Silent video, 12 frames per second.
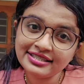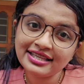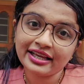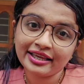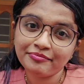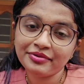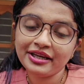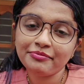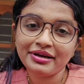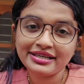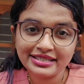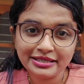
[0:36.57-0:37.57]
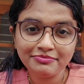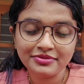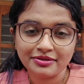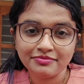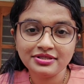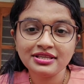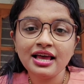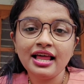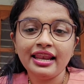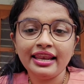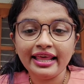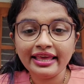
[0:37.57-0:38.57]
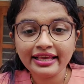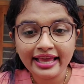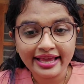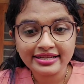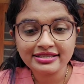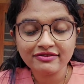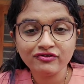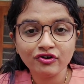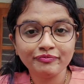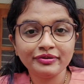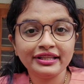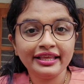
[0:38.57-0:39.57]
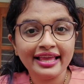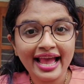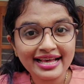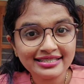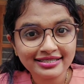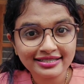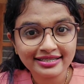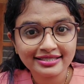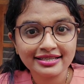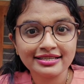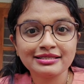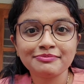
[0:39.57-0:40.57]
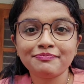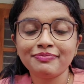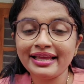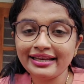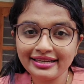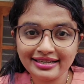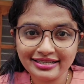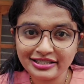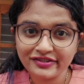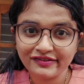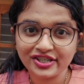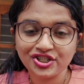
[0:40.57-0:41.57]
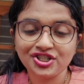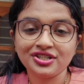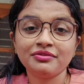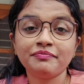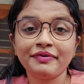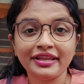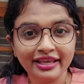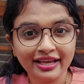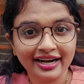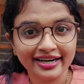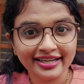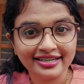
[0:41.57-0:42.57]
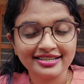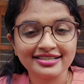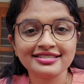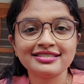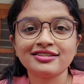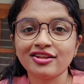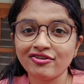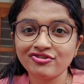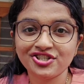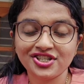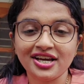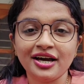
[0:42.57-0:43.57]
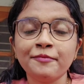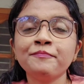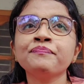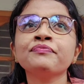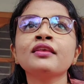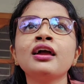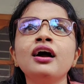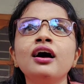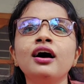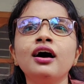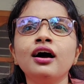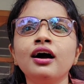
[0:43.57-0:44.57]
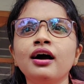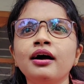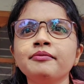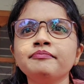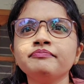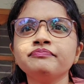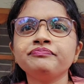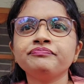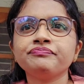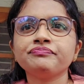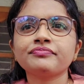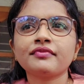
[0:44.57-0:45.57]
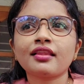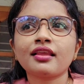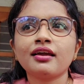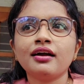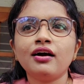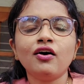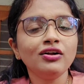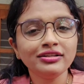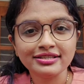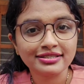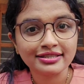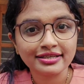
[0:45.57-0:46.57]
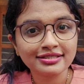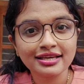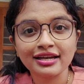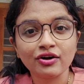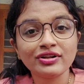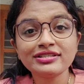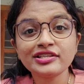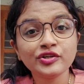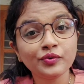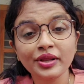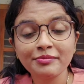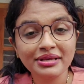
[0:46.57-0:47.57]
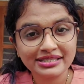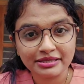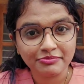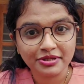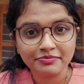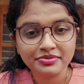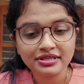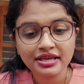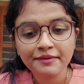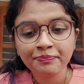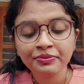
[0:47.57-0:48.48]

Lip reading: is accompanied by symptoms like encephalopathy, asterixis, platelet dysfunction, pericarditis, nausea, all these things are known as uremic symptoms.